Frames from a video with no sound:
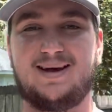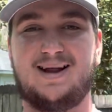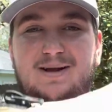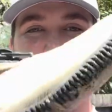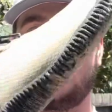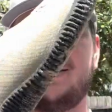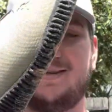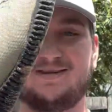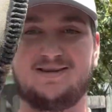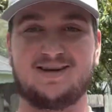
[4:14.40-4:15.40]
getting a pair of
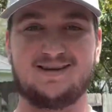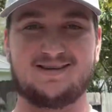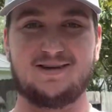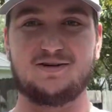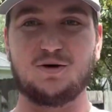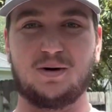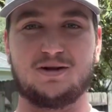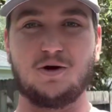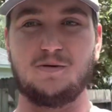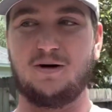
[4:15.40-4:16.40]
these things. Like I said, 20,
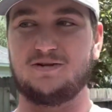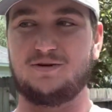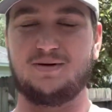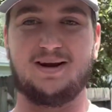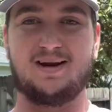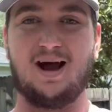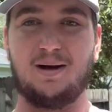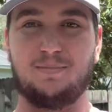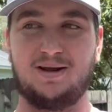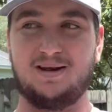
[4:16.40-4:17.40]
30 bucks, you
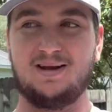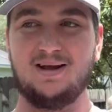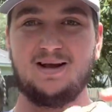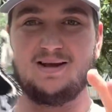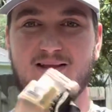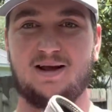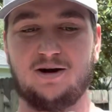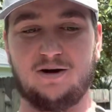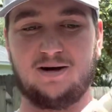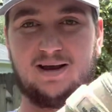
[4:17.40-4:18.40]
cannot beat it. They
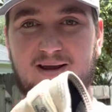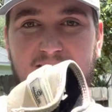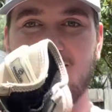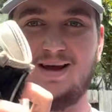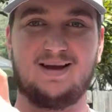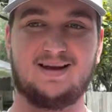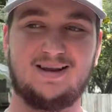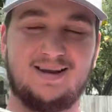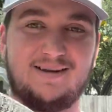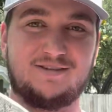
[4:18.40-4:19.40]
are a
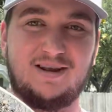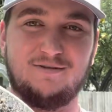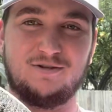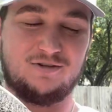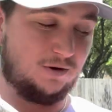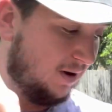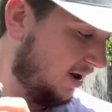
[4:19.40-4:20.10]
lifesaver. So